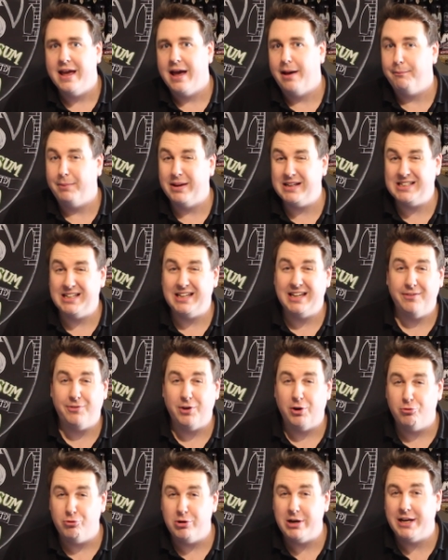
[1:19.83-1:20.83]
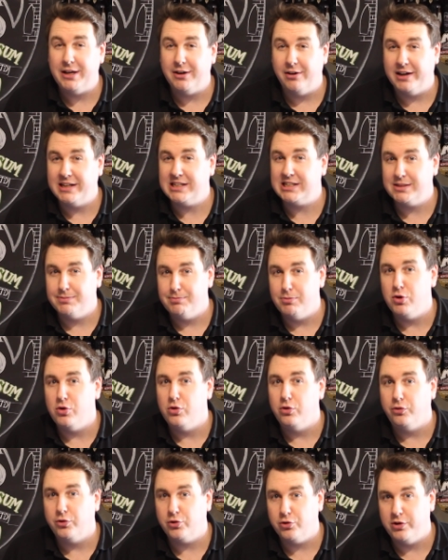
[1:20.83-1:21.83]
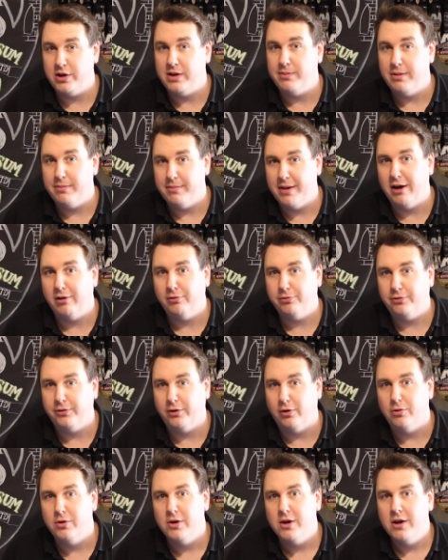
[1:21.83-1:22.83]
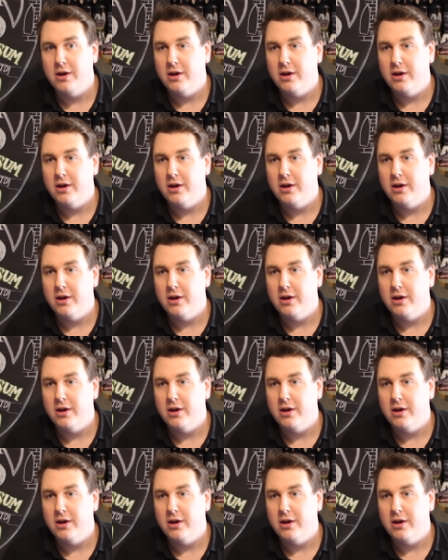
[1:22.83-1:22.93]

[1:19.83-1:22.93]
and basically give it a really nice, smooth, creamy mouthfeel.